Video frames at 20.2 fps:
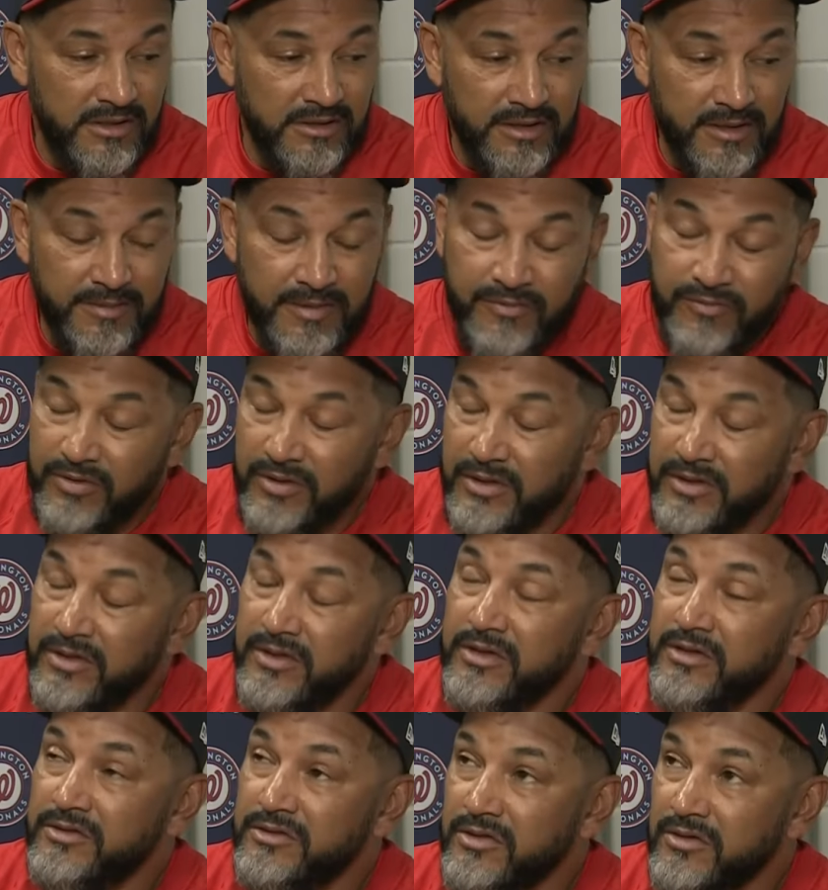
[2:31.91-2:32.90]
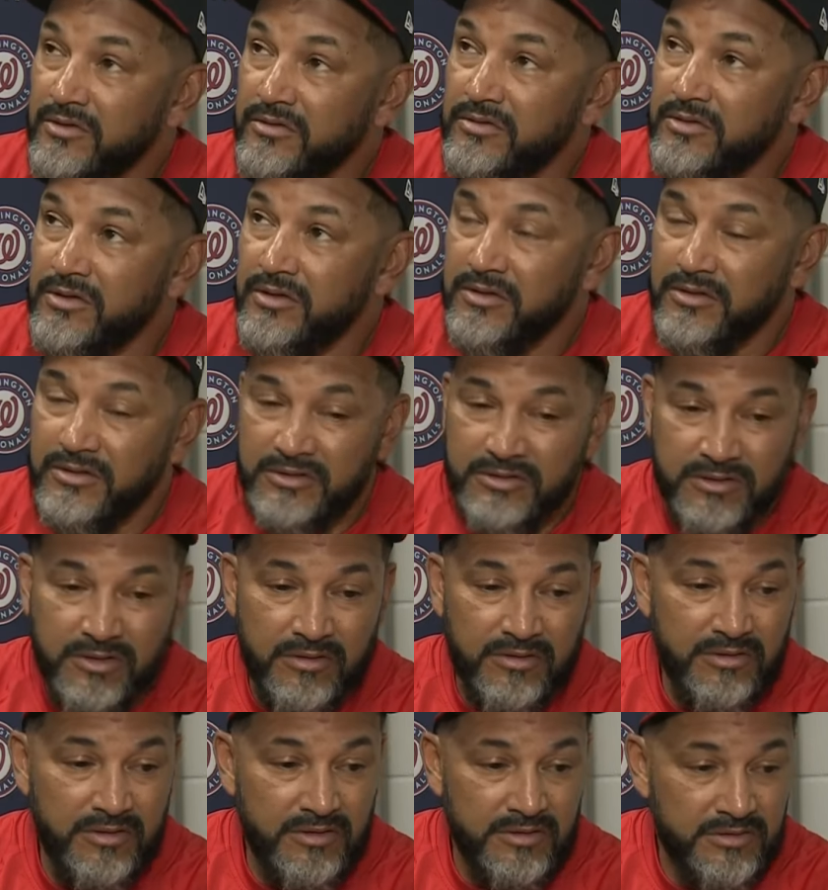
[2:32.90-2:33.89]
They've been really good. So,
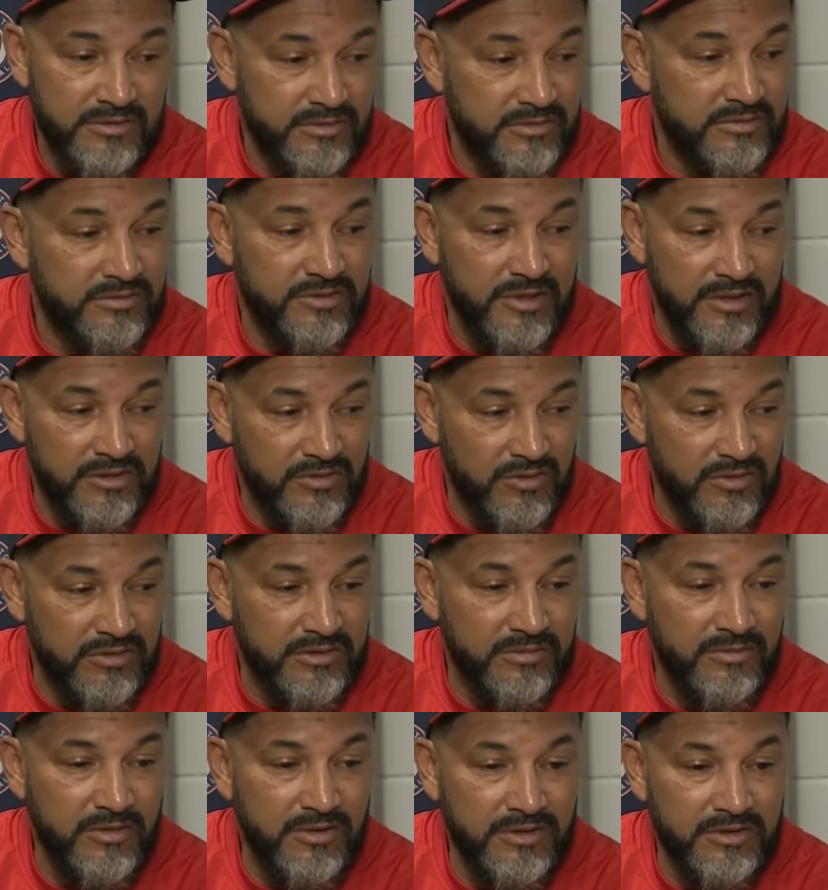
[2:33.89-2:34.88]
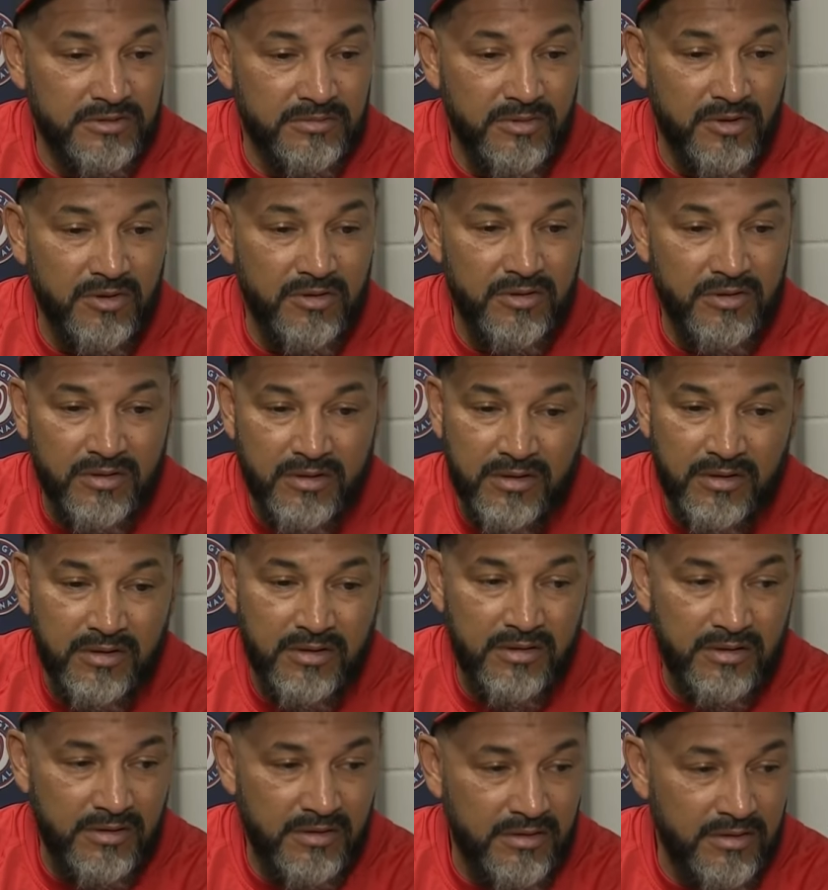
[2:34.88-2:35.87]
let's try to score some runs tomorrow,
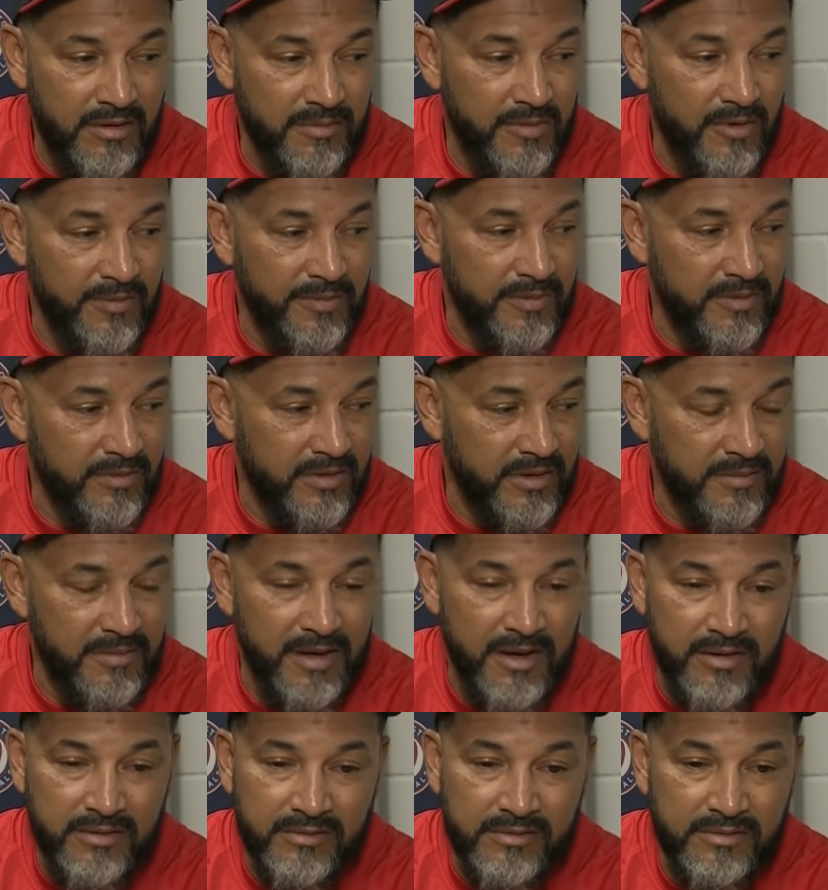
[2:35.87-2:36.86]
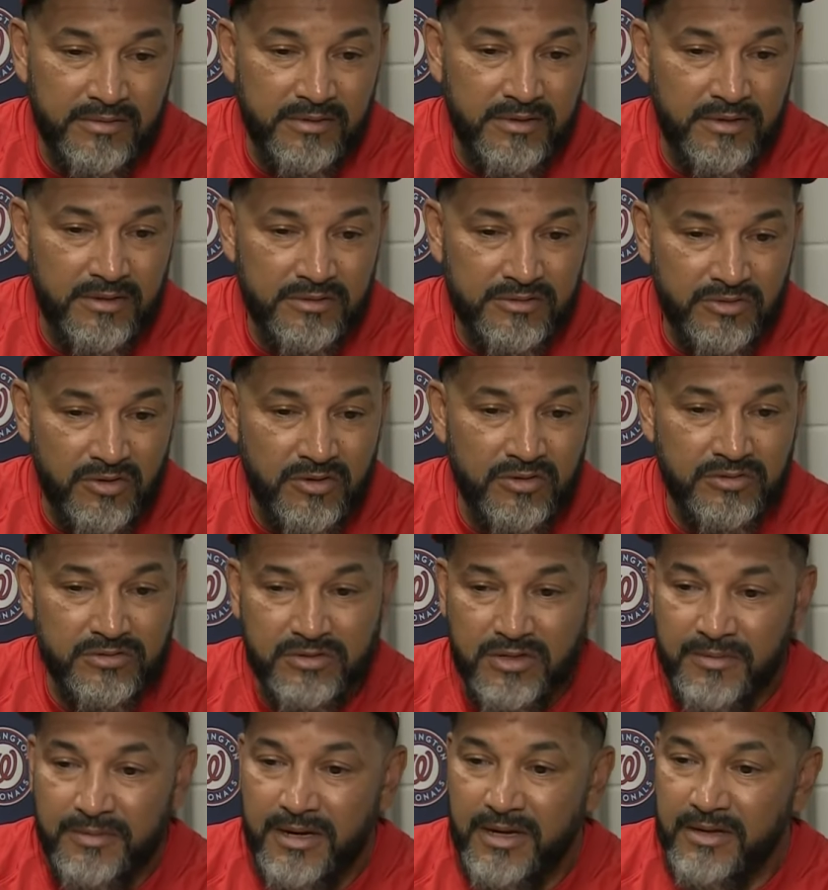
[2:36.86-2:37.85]
and our bullpen will come out, and starters
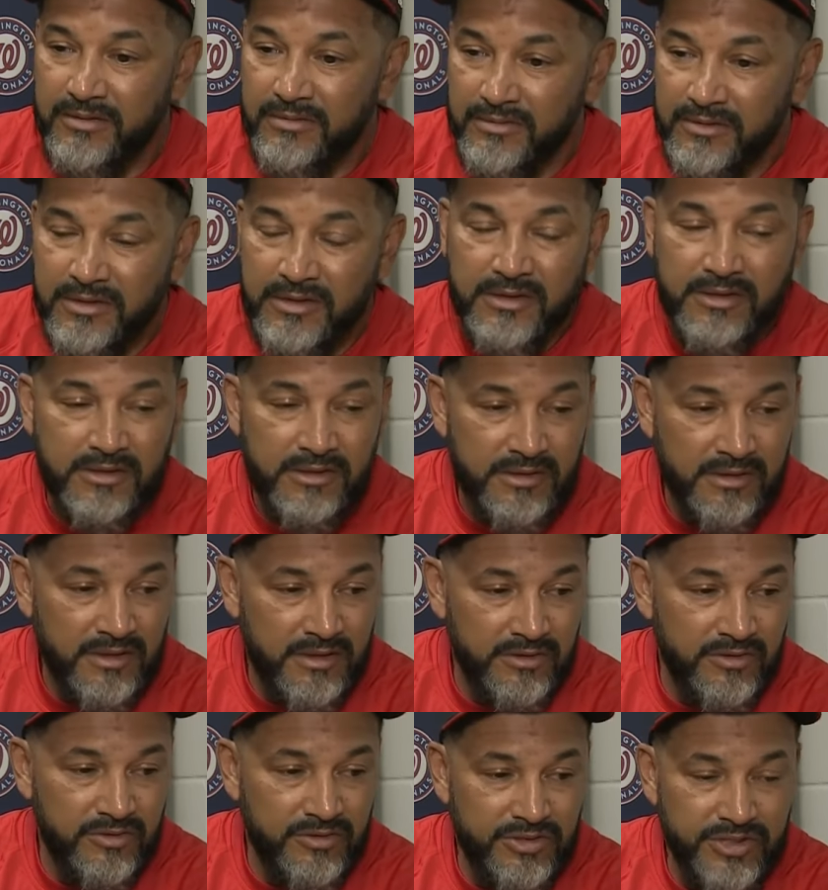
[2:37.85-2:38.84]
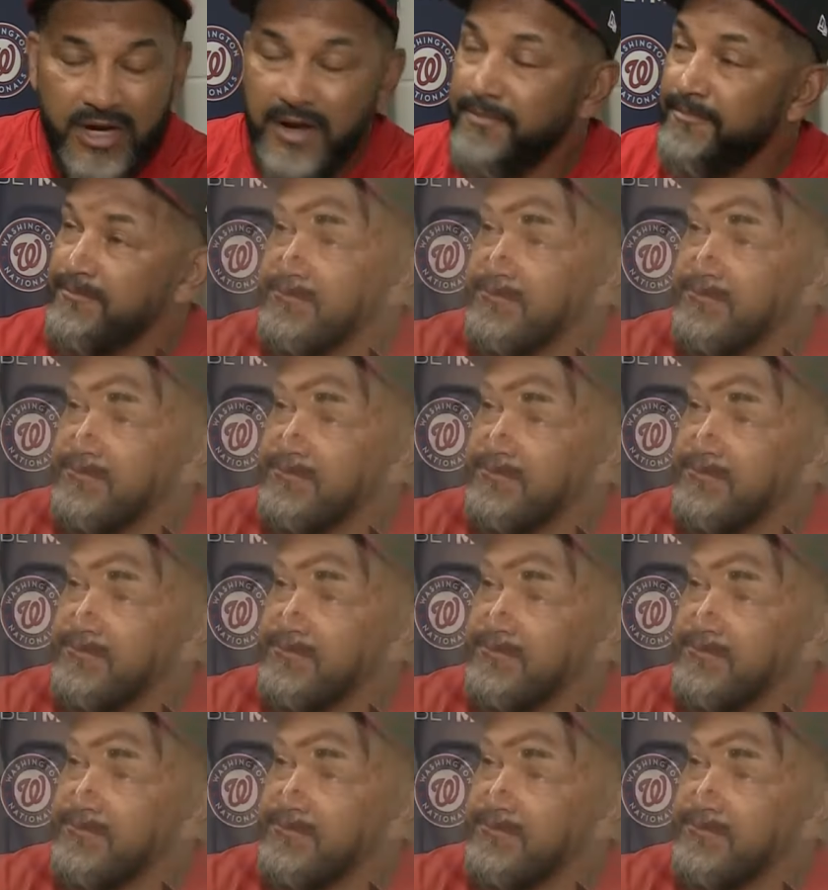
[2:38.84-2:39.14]
will come out and do a job.